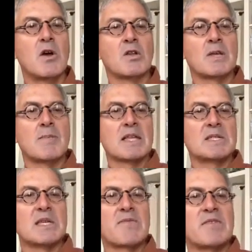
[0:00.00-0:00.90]
only about
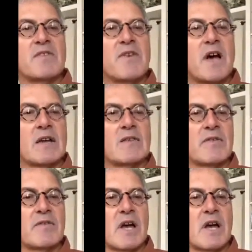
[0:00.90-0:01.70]
75 of